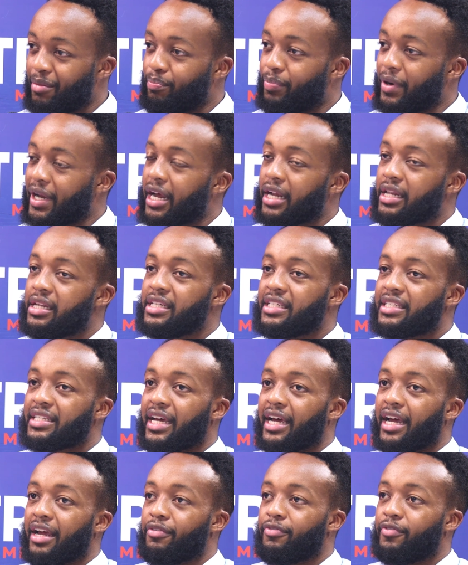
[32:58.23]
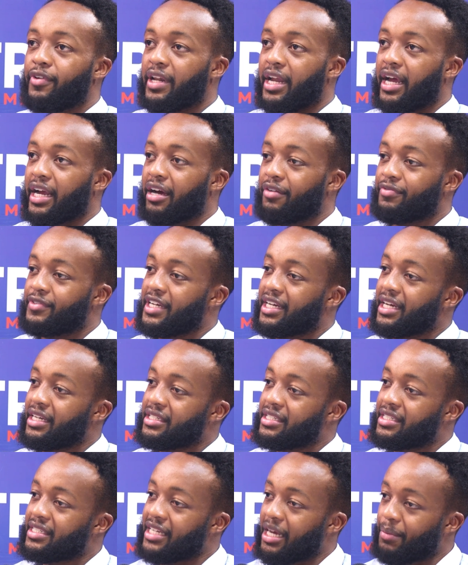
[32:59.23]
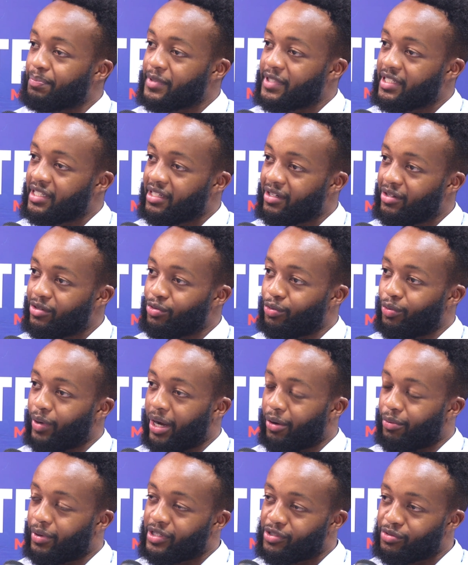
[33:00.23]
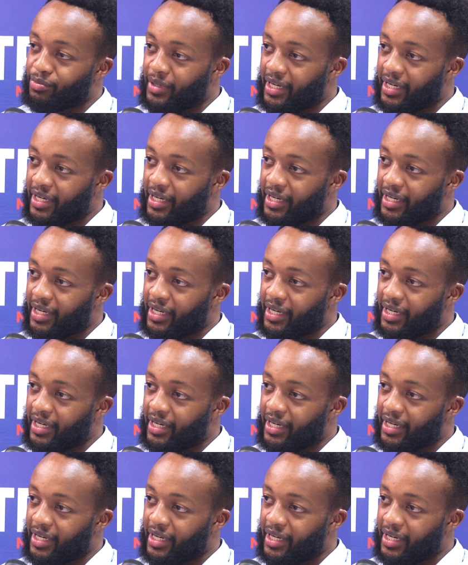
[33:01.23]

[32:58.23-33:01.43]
But at least I feel like I've taken steps to where I want to